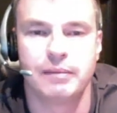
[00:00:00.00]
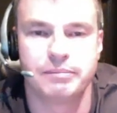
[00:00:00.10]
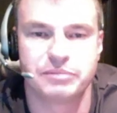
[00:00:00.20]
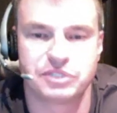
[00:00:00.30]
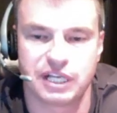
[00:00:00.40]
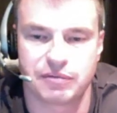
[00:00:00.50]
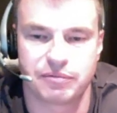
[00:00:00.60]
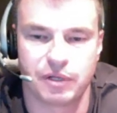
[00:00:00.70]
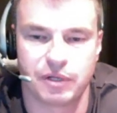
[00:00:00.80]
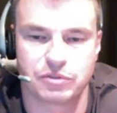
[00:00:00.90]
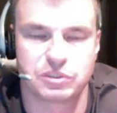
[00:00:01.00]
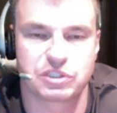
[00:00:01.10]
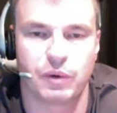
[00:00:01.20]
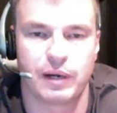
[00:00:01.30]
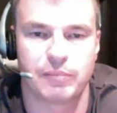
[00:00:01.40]
Seth knows which
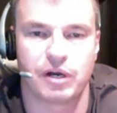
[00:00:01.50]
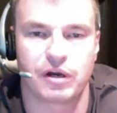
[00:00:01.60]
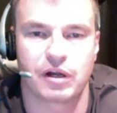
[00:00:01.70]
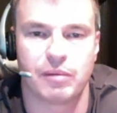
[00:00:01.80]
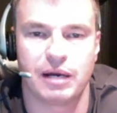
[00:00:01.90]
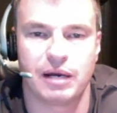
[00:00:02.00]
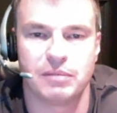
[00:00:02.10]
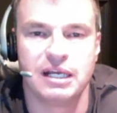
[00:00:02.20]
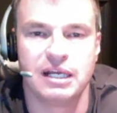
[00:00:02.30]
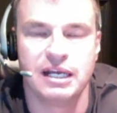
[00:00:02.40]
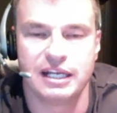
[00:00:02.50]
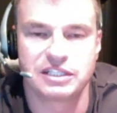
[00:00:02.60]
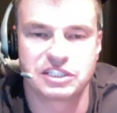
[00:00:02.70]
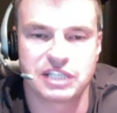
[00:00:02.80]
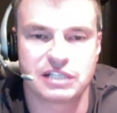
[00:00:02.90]
coin I'm talking about. But it
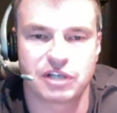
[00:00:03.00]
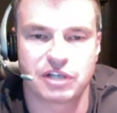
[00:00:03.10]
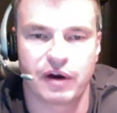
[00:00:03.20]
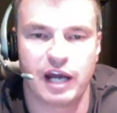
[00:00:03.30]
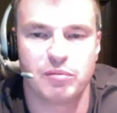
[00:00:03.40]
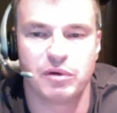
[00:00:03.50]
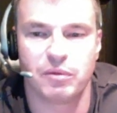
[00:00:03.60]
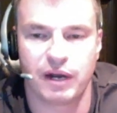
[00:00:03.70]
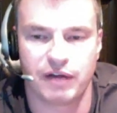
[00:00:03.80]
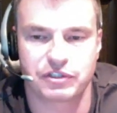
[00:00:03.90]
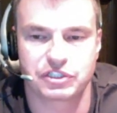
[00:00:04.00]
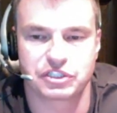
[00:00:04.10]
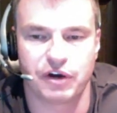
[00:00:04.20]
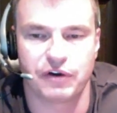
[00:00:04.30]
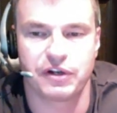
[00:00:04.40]
sells all right. But when I first
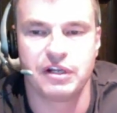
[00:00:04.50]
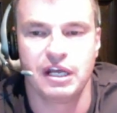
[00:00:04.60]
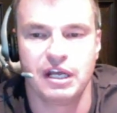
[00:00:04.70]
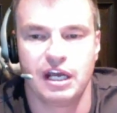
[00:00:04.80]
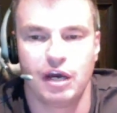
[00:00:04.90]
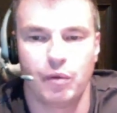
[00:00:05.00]
started, we